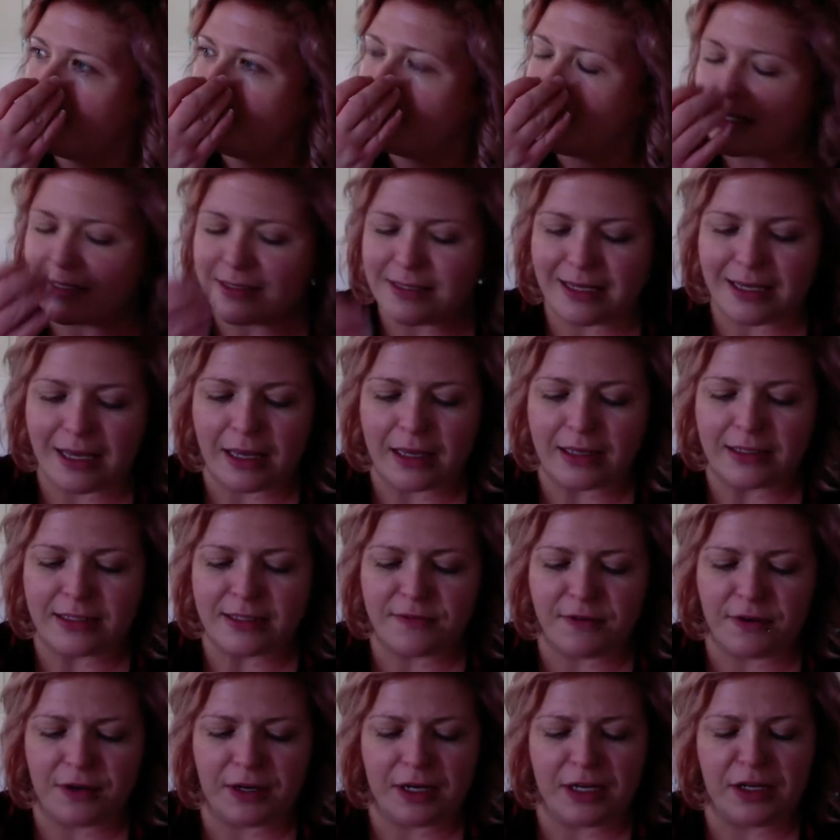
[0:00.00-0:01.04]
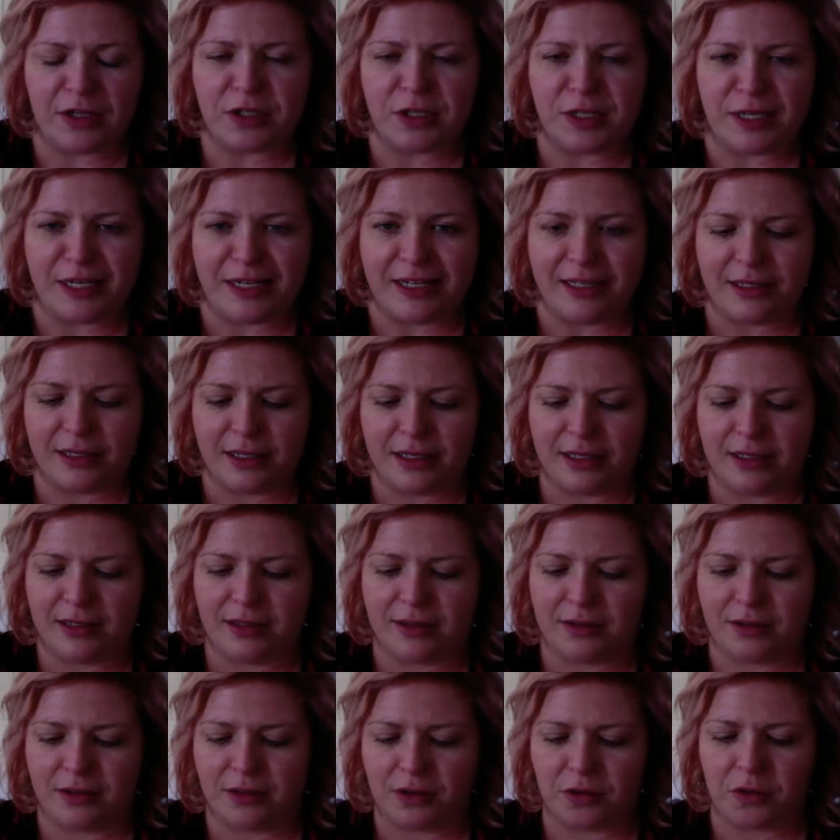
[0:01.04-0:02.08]
It's like it's a very clean
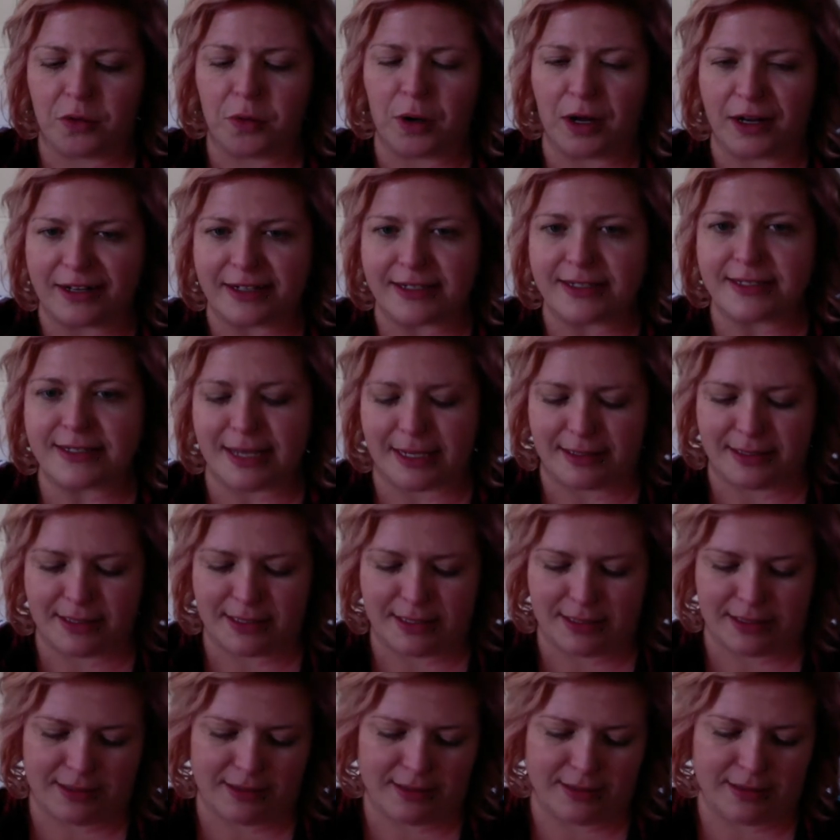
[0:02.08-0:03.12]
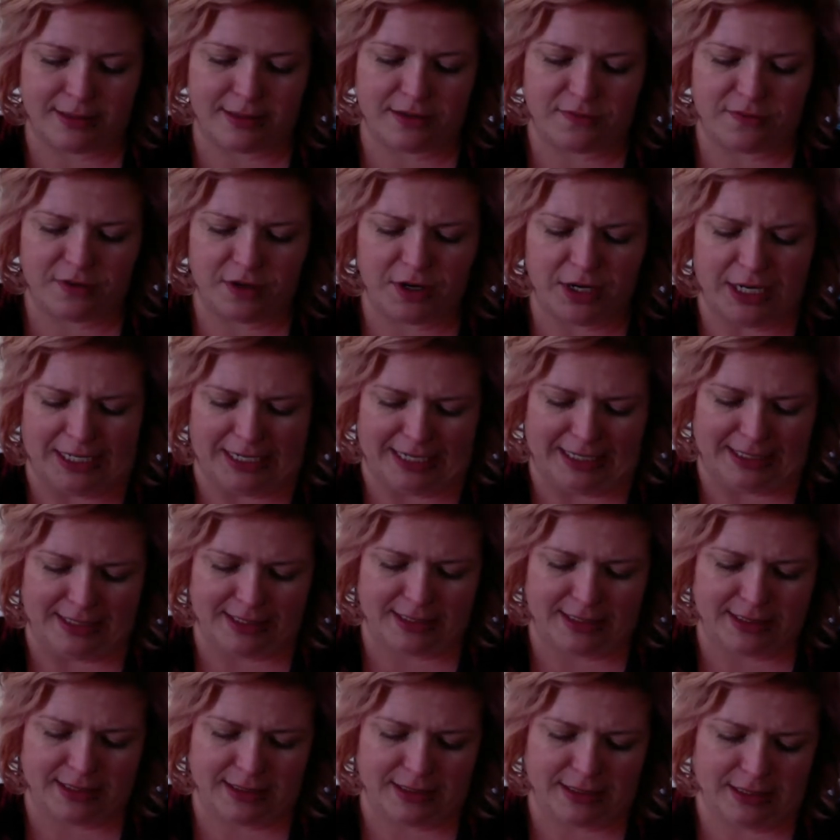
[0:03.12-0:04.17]
aquatic scent. Very
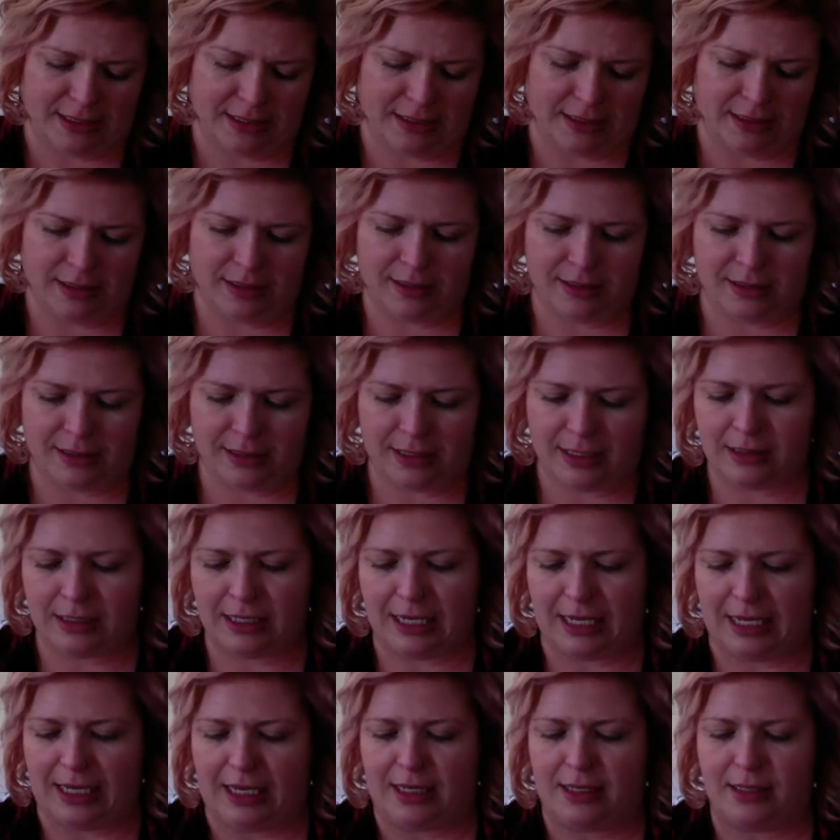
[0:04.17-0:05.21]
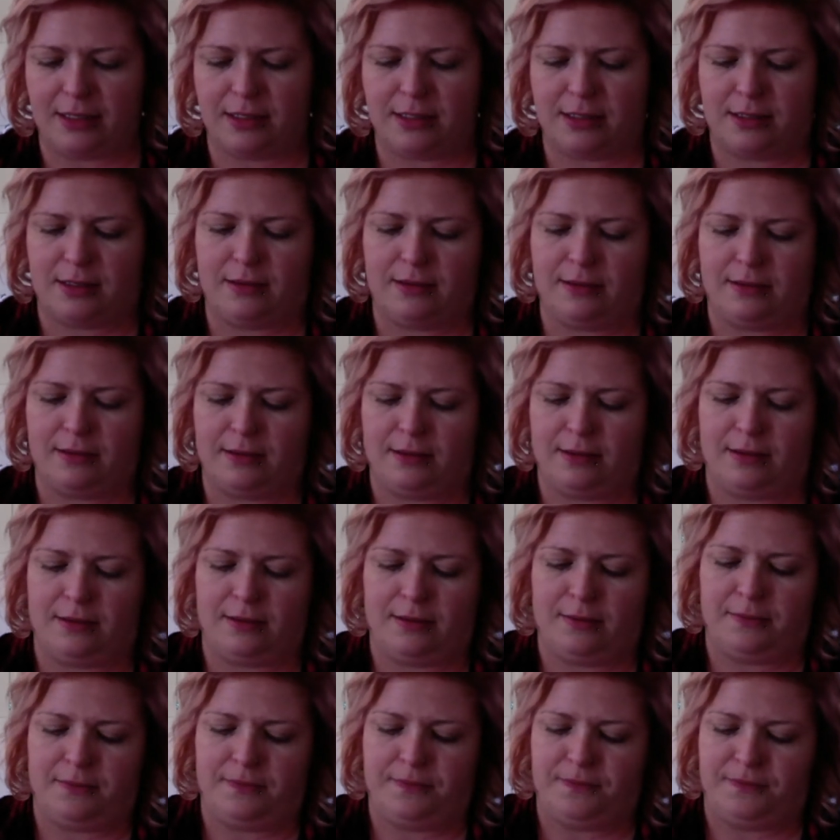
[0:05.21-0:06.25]
nice. Like it.
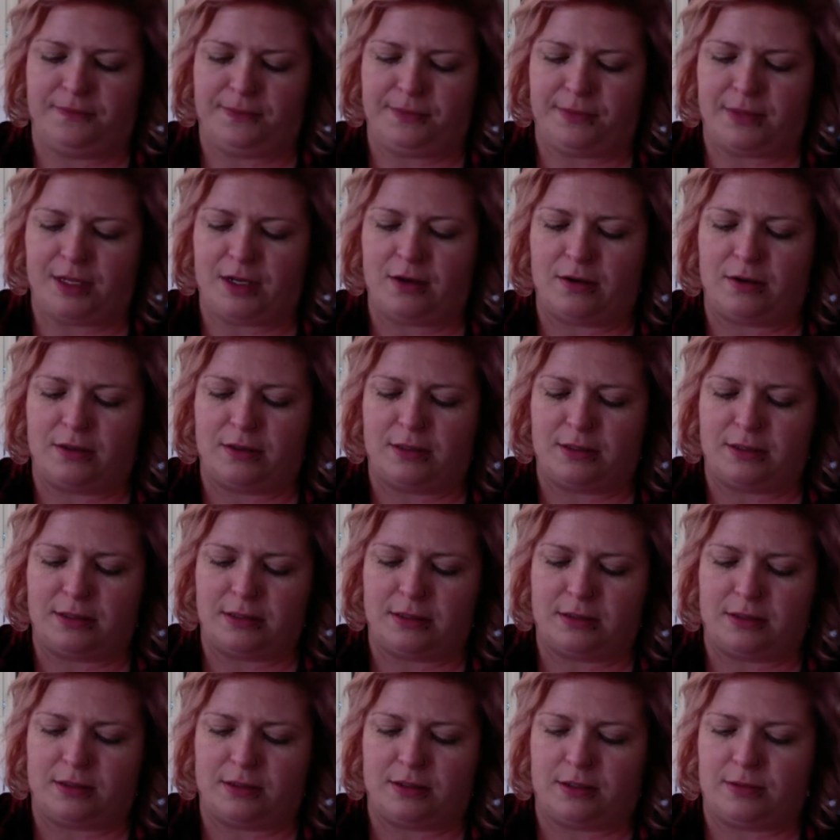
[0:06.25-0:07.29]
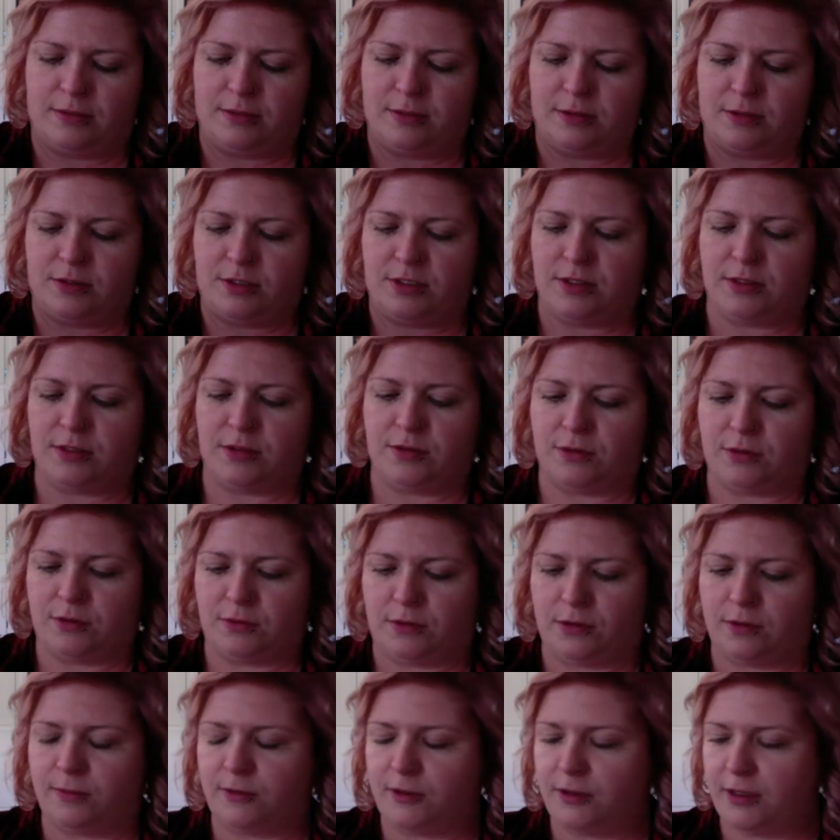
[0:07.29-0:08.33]
Oh, these little cubes are just so
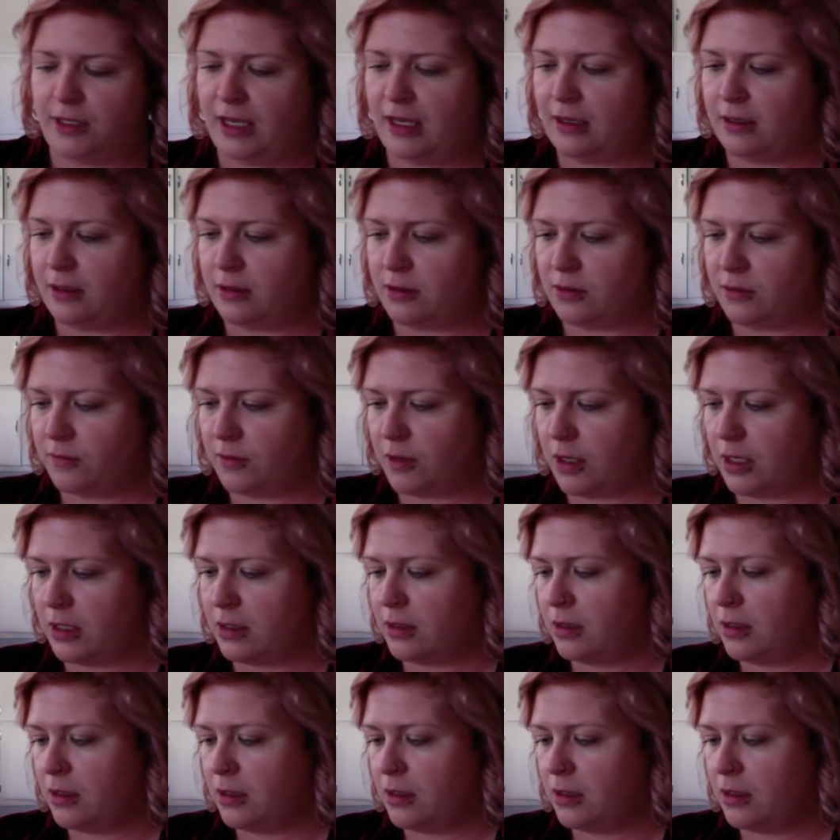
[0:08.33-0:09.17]
adorable. I can't get over it.